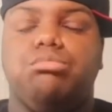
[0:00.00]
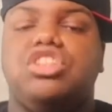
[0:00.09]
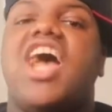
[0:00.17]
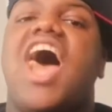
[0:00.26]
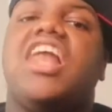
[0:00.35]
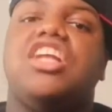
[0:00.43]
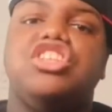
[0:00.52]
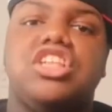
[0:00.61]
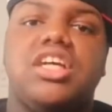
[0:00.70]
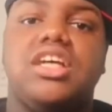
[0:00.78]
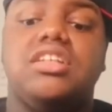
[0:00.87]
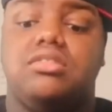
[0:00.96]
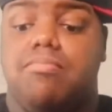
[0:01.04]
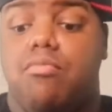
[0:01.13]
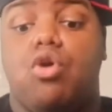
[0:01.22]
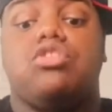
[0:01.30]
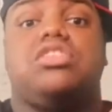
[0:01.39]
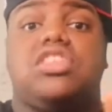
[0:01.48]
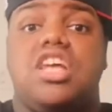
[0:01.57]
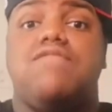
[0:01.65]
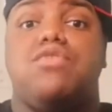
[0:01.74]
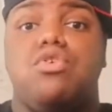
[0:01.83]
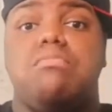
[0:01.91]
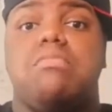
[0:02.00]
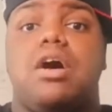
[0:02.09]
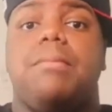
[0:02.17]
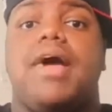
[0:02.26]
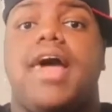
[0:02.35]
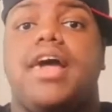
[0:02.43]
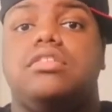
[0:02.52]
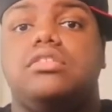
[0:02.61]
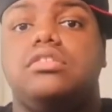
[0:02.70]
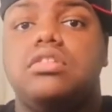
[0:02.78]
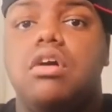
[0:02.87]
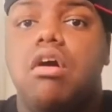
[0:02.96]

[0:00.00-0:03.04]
challenges, more seafood mukbangs,